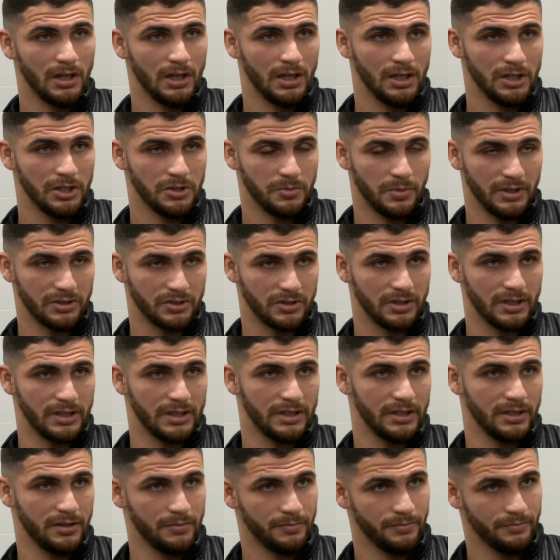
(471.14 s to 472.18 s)

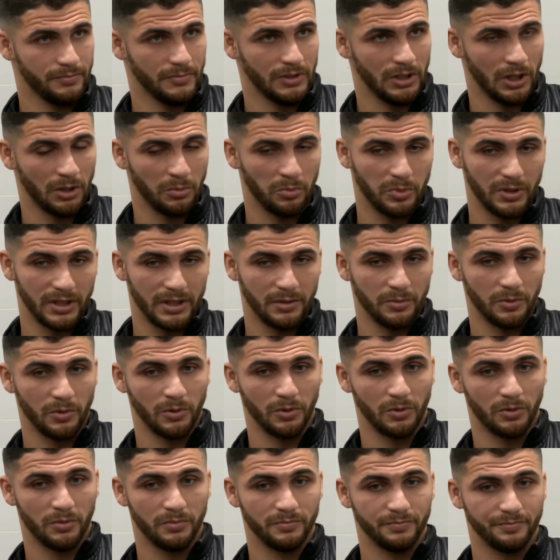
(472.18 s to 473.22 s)
especially young
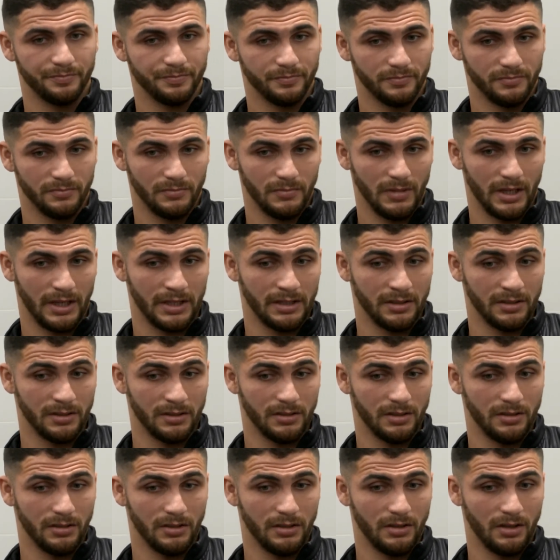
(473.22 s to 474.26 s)
people,
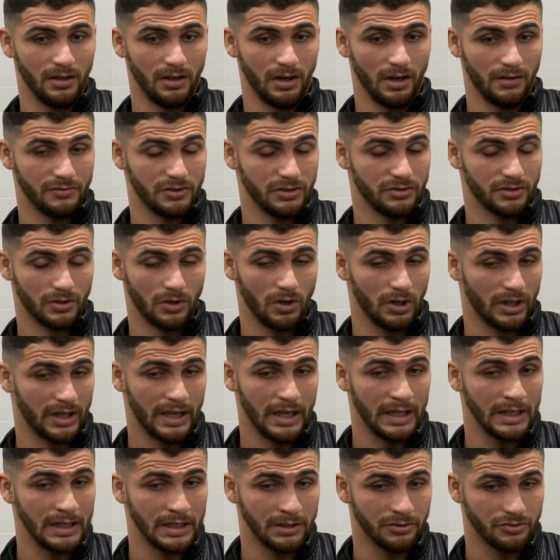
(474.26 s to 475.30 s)
and I've just got a
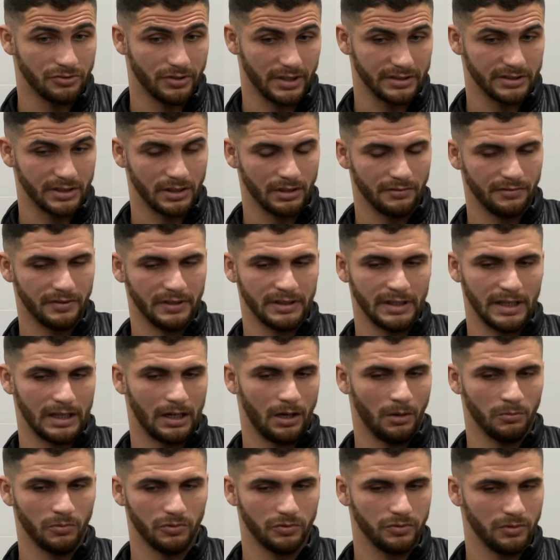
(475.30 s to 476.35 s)
keen interest, and I think that
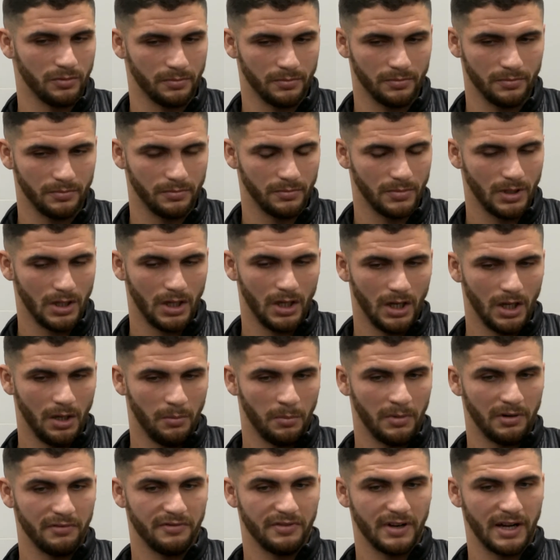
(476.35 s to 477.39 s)
comes from
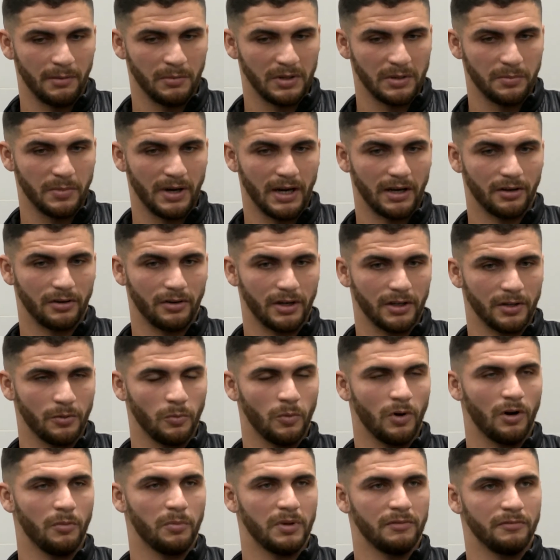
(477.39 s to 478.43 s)
my family background and
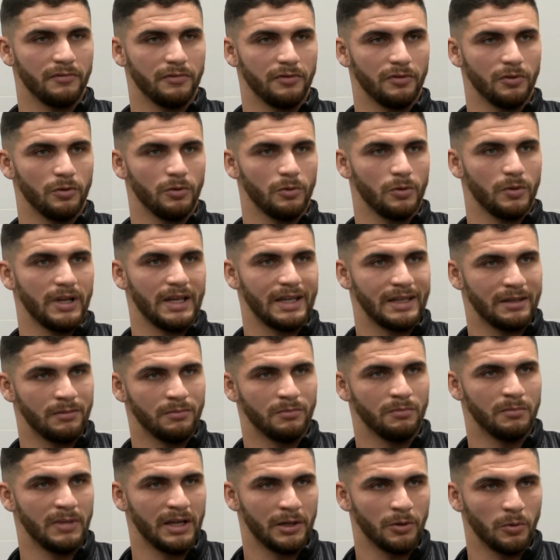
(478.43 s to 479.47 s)
what I've been through
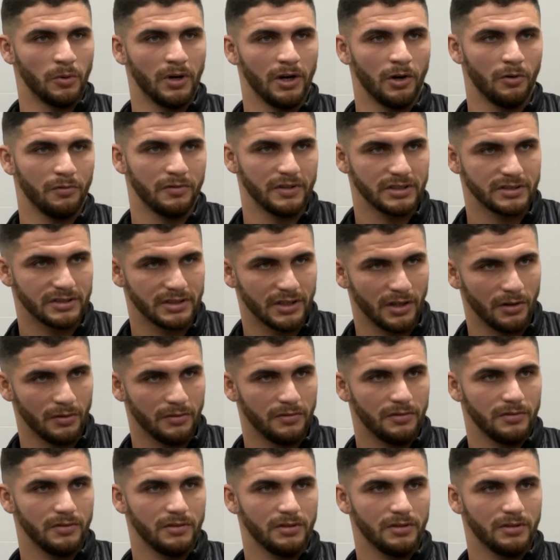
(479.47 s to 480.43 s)
in mental health itself,